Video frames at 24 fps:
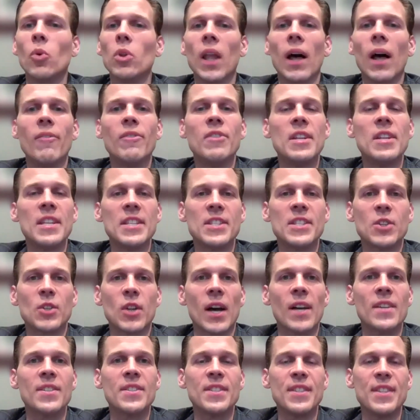Would love to
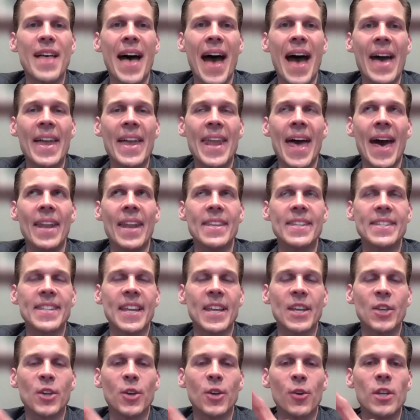discuss that and how to
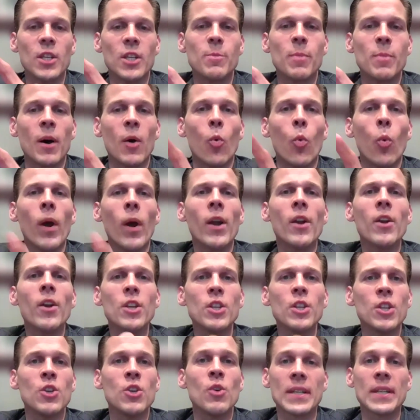stay curious. But where
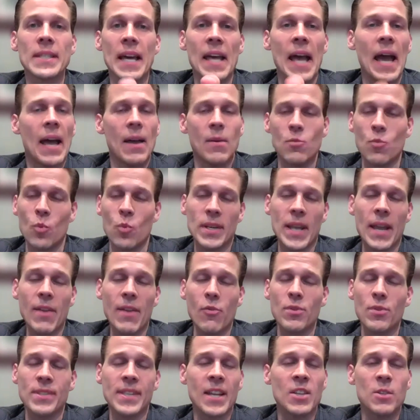do you, because what
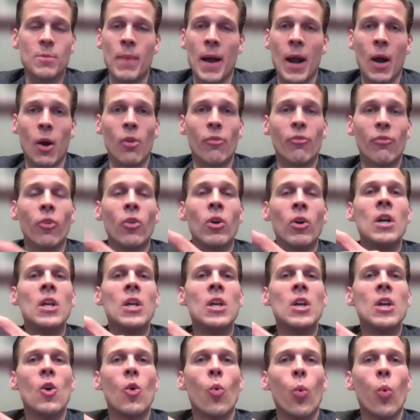David was saying is powerful,
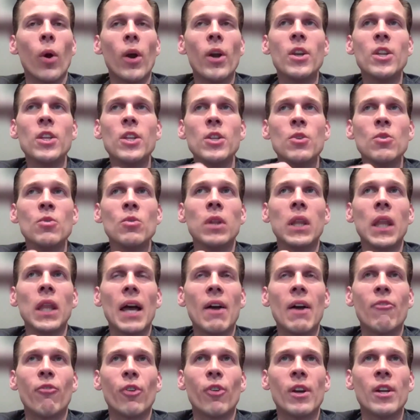where do you
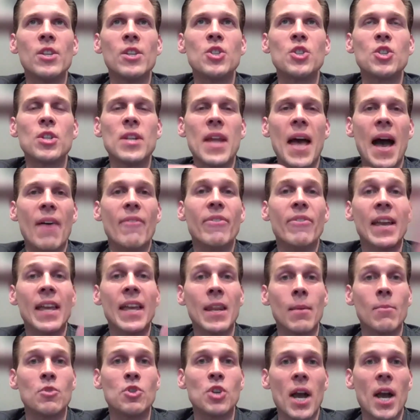leverage
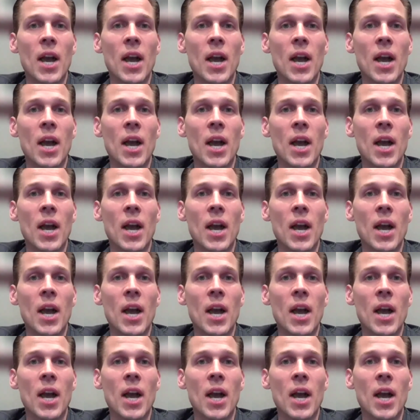navigating